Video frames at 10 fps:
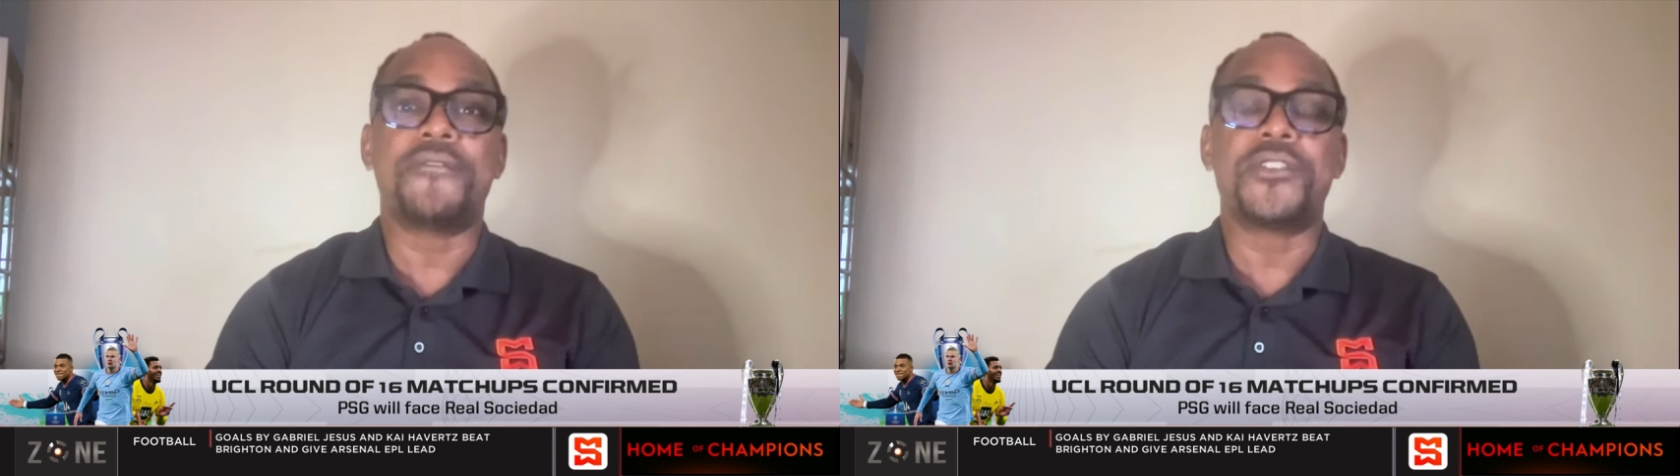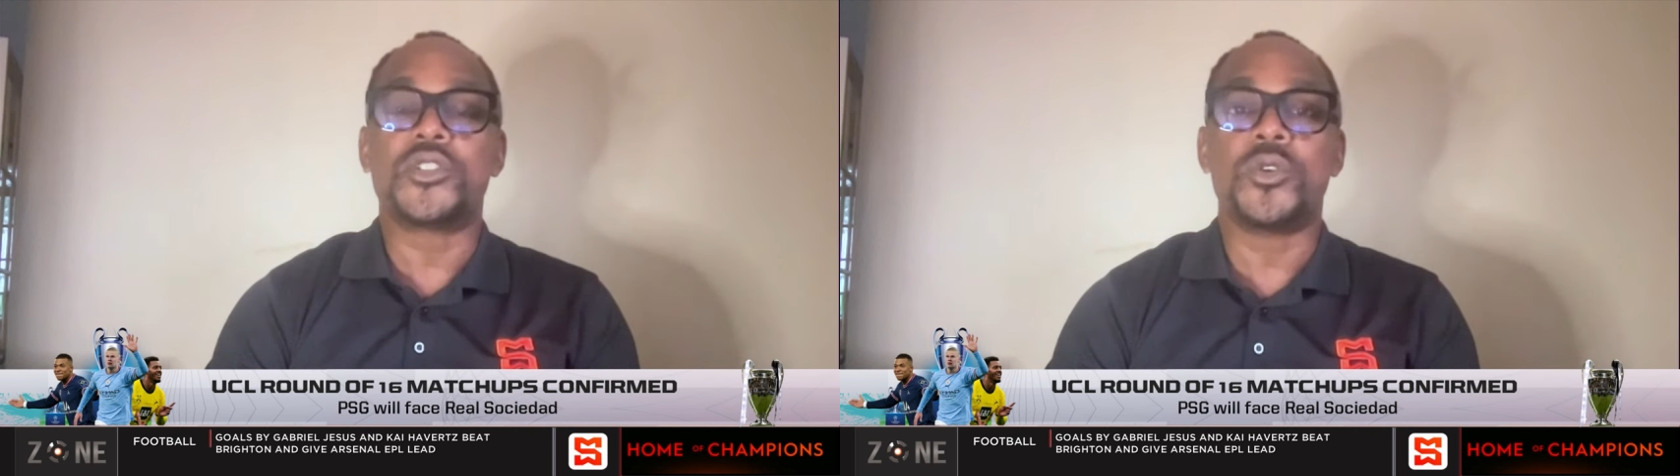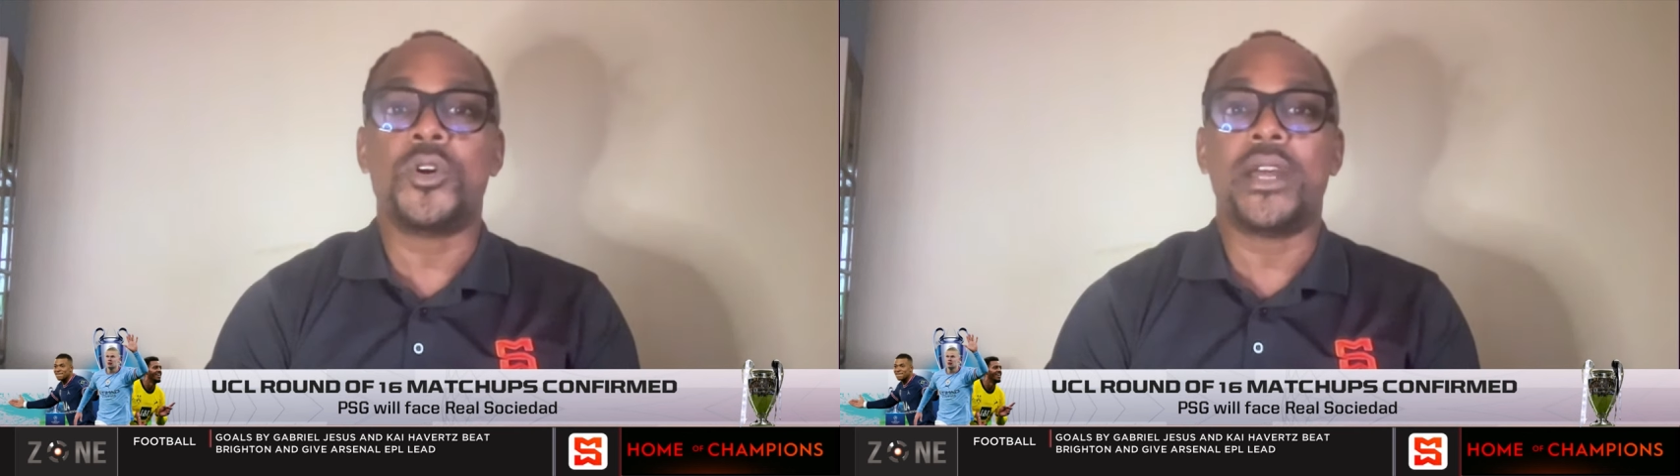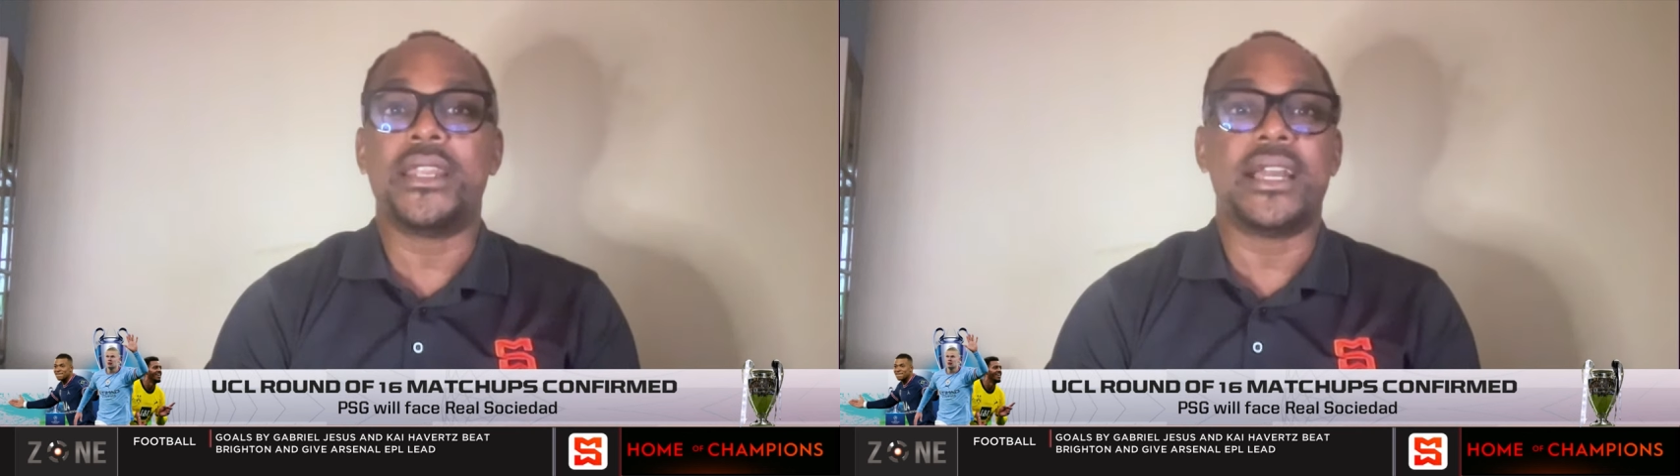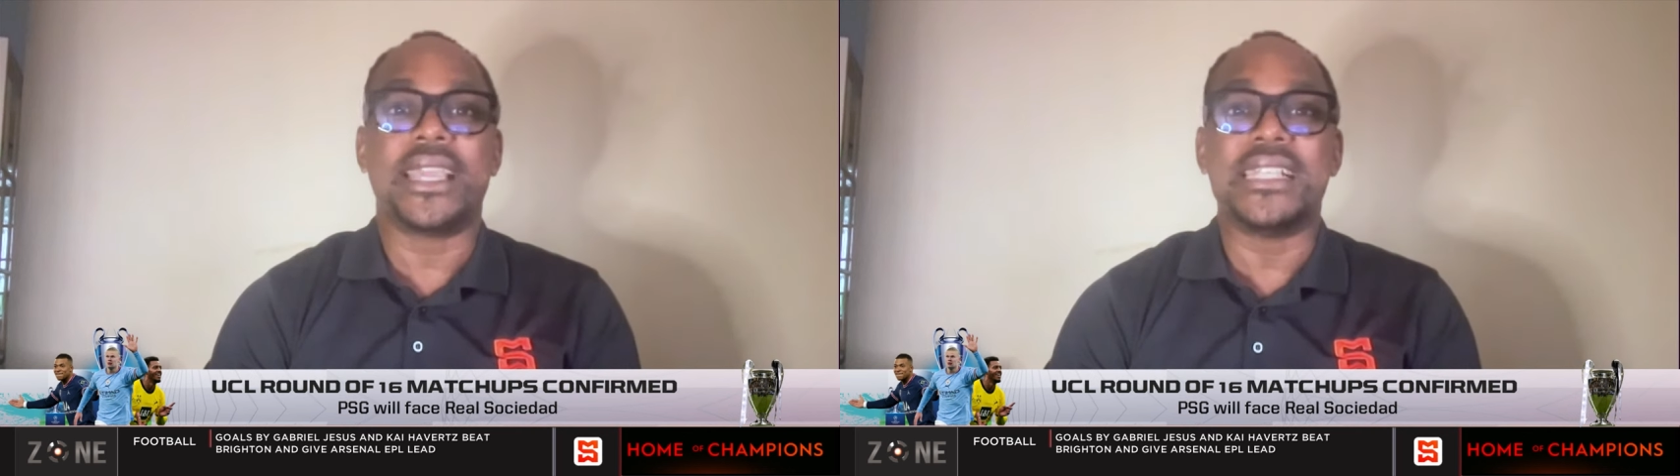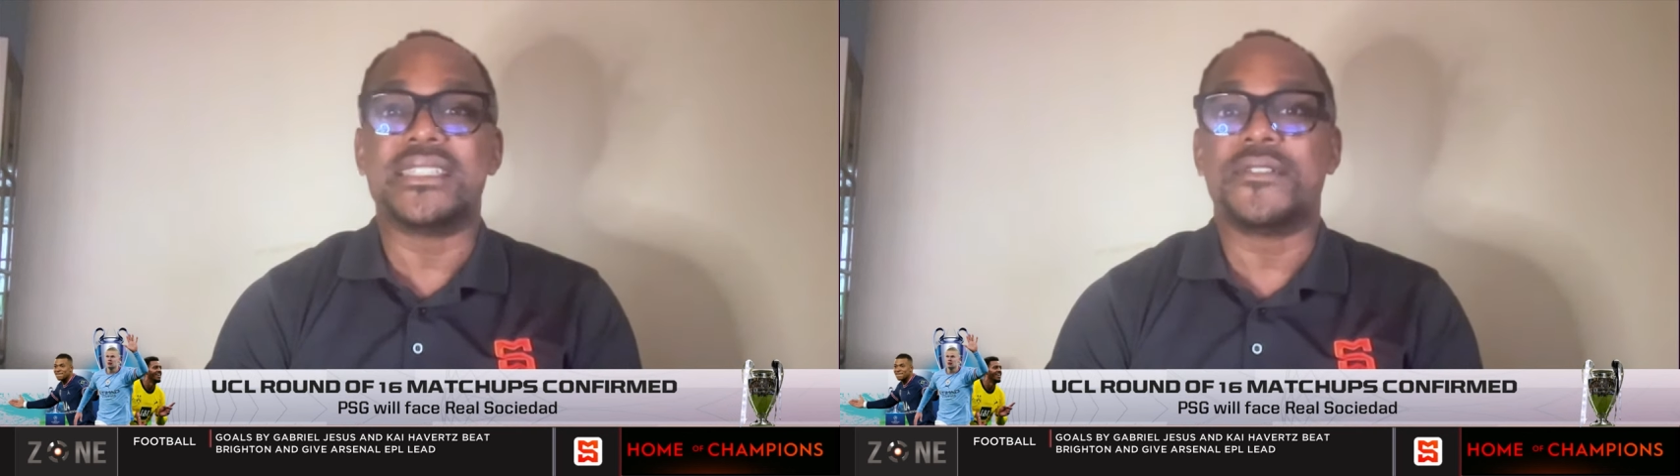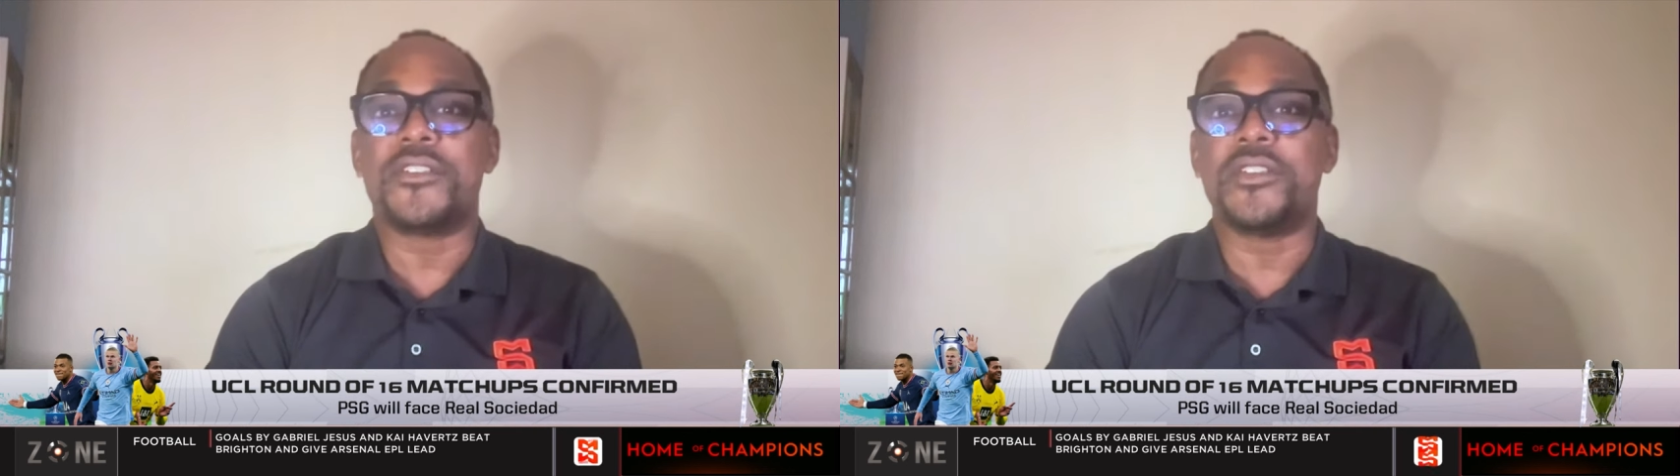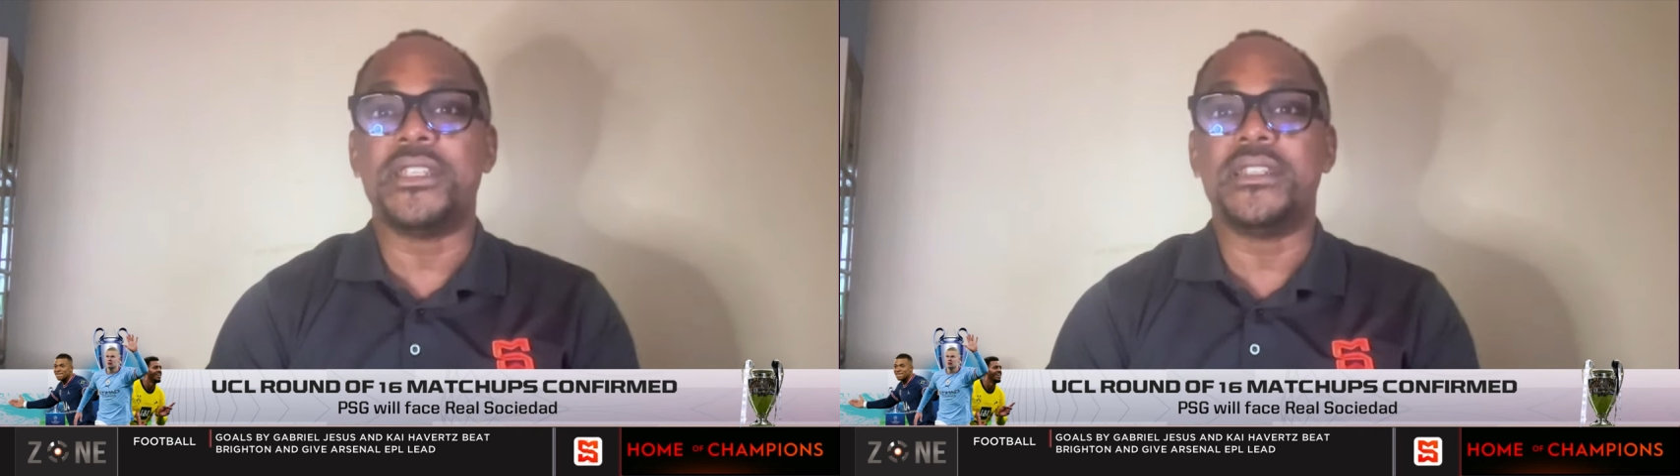have to score an, against a
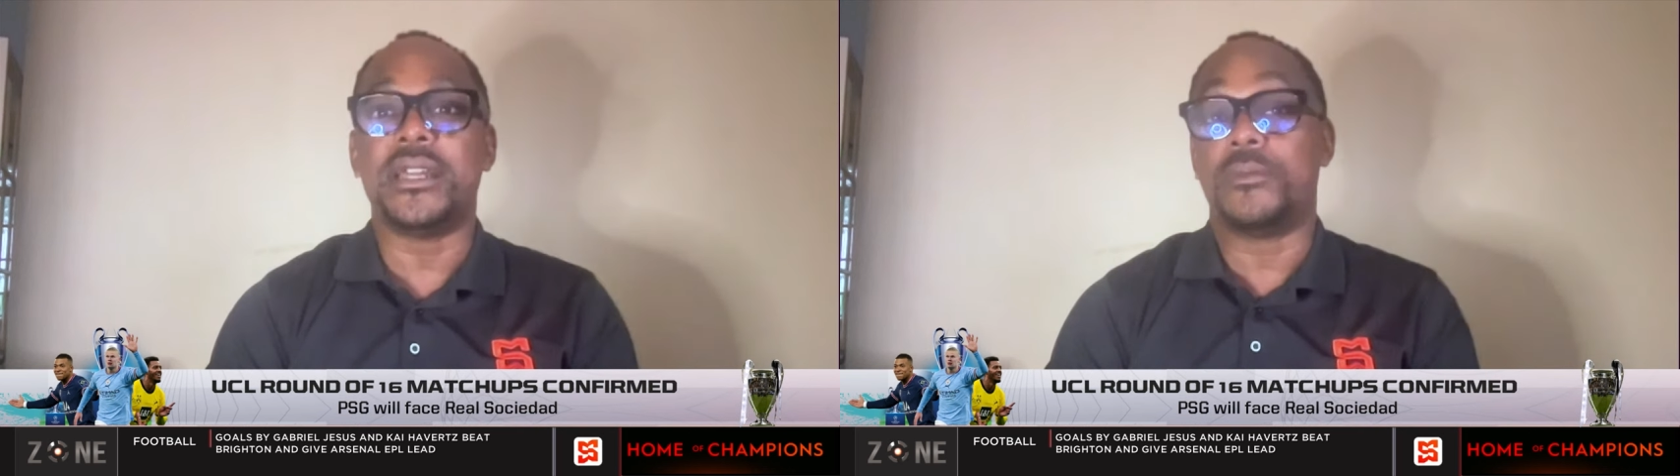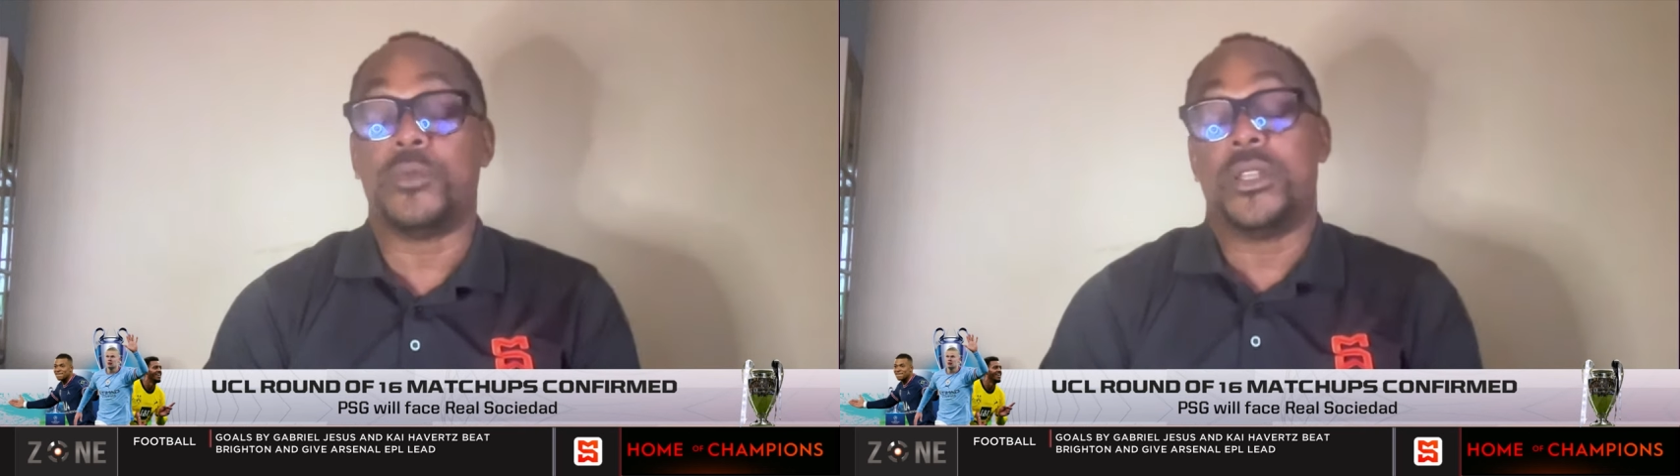very uh,